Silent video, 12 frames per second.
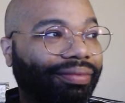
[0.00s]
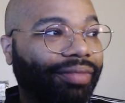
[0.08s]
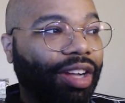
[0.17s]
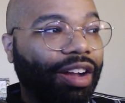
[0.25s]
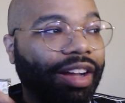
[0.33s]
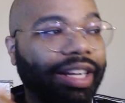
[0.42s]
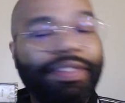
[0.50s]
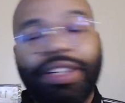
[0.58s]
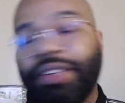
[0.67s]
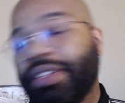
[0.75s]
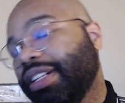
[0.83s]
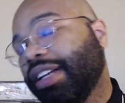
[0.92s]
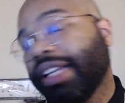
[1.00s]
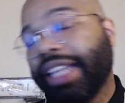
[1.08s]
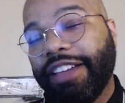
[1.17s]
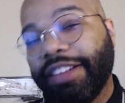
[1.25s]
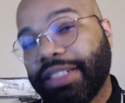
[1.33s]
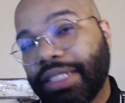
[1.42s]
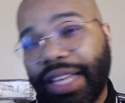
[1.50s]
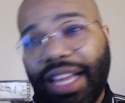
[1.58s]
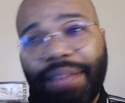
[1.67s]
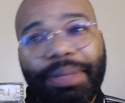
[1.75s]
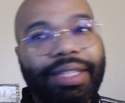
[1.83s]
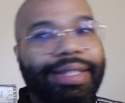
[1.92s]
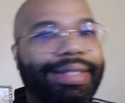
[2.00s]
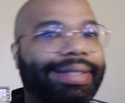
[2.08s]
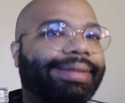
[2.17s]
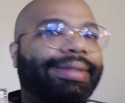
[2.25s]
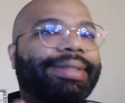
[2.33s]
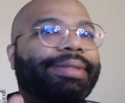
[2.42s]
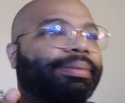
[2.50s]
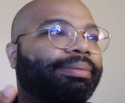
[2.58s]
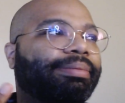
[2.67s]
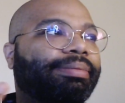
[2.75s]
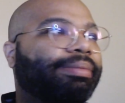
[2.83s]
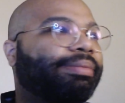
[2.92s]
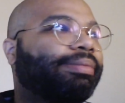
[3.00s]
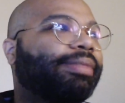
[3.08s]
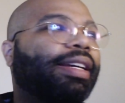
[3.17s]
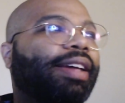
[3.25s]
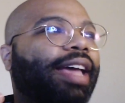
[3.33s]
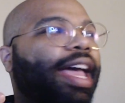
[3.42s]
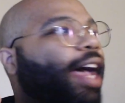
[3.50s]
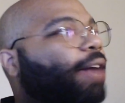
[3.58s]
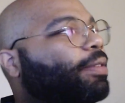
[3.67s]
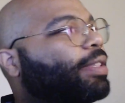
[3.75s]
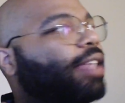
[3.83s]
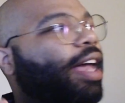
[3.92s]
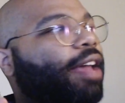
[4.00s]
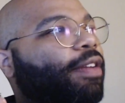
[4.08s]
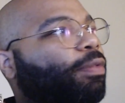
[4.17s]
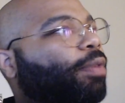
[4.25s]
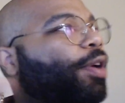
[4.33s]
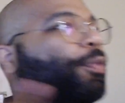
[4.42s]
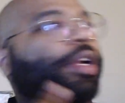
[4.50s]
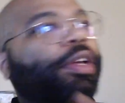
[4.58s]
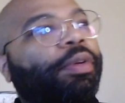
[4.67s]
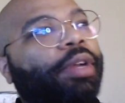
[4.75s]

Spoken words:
aren't even noted in her character guide, because outside of one wanting to go into